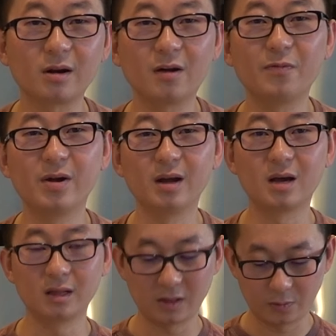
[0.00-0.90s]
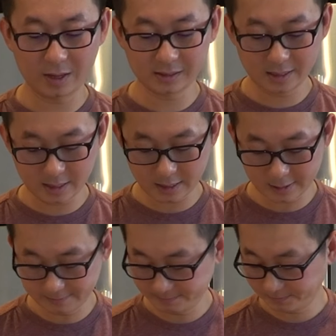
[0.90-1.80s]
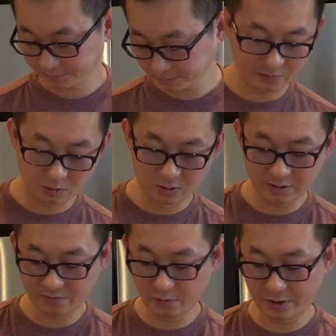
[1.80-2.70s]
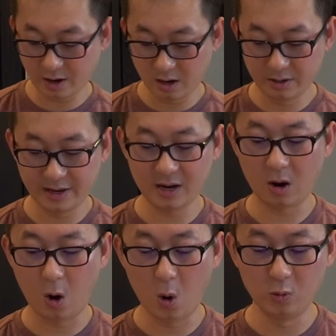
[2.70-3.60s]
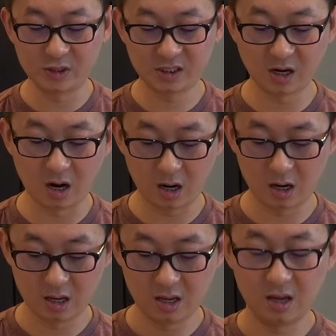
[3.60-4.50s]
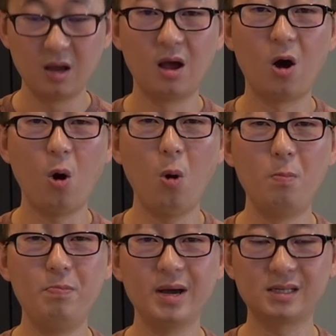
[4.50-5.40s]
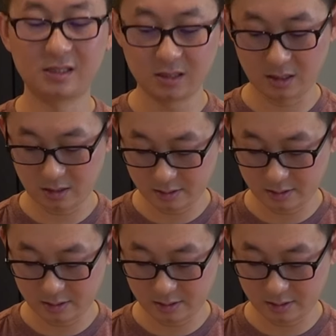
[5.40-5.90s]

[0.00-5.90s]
off, we're gonna cut the rice cake. For only $4, you get a whole chunk, whole big chunk.